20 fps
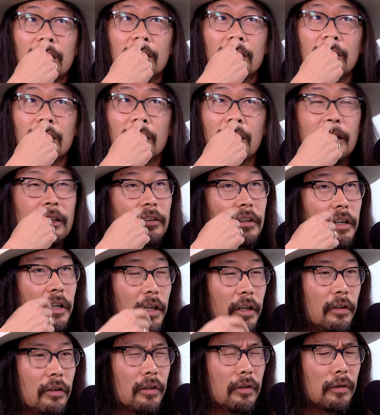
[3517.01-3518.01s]
Either in
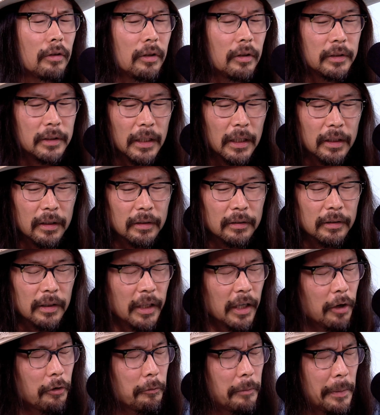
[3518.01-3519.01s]
Kyoto or Osaka. I
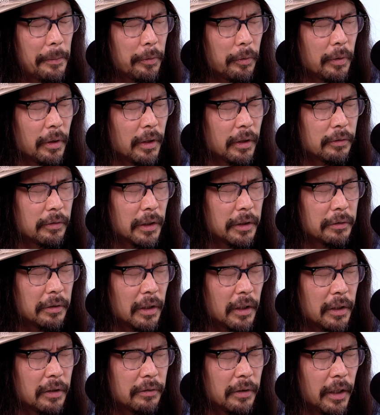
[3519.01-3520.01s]
can't remember where this
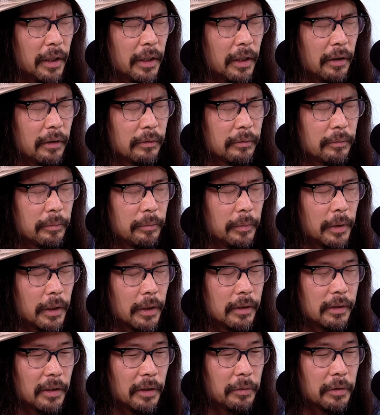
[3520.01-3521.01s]
restaurant is right now
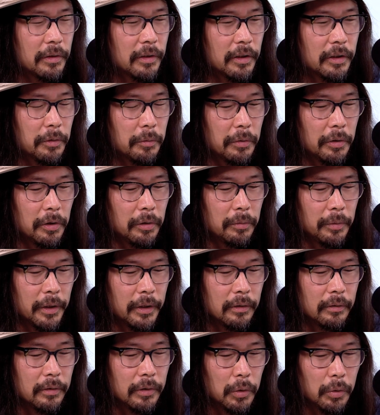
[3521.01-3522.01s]
because that was such a
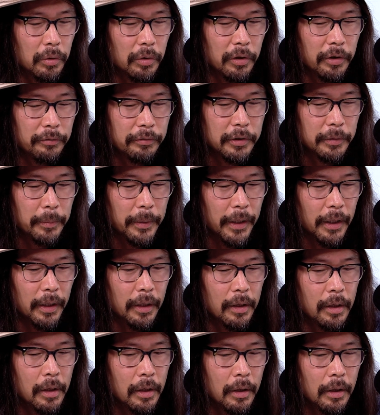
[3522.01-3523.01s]
whirlwind tour of
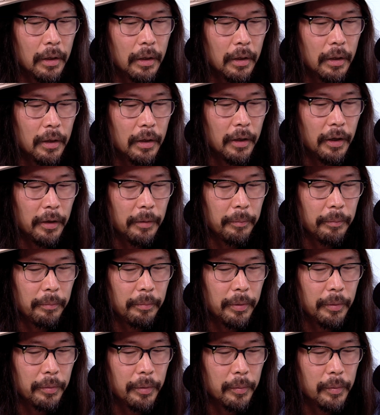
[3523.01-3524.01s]
Japan.
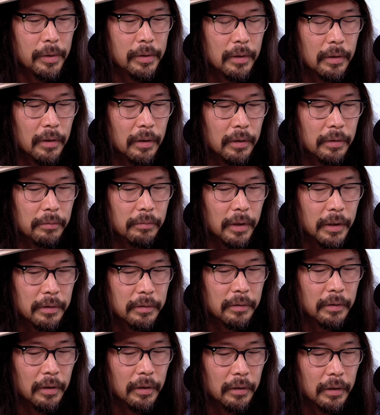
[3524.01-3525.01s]
But we went to this
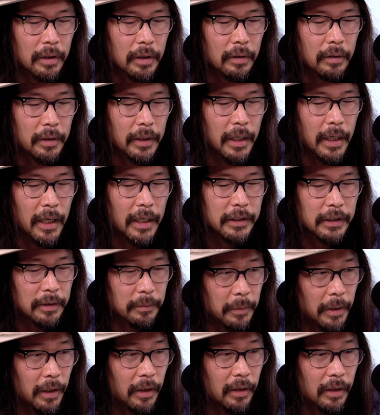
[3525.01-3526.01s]
restaurant called
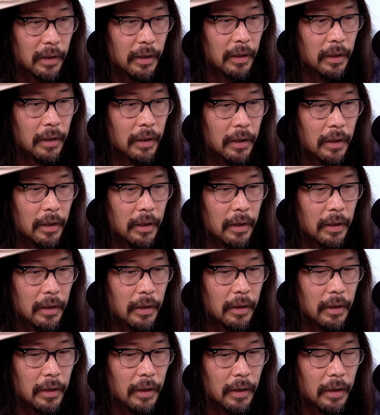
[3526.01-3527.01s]
Hajime.
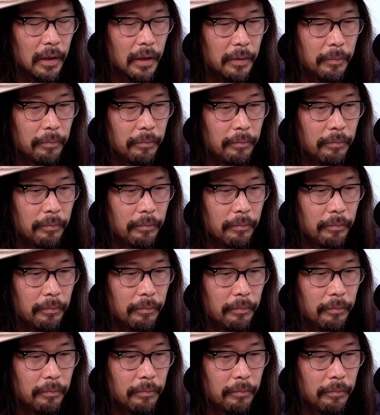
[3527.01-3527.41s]
And